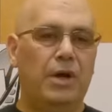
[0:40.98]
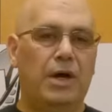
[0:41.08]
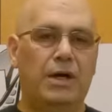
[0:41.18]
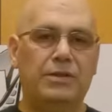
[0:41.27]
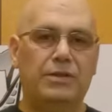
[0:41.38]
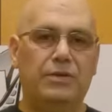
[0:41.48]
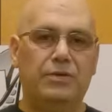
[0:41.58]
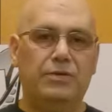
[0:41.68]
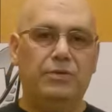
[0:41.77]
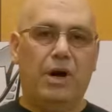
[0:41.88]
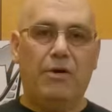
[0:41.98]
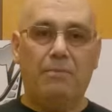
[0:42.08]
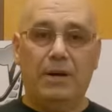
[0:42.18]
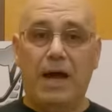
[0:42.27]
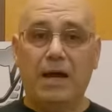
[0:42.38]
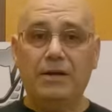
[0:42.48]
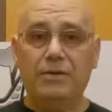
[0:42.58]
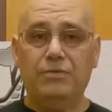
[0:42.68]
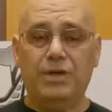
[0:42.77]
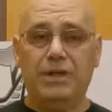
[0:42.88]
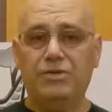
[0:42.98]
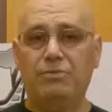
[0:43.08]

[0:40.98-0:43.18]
to our blog, which gives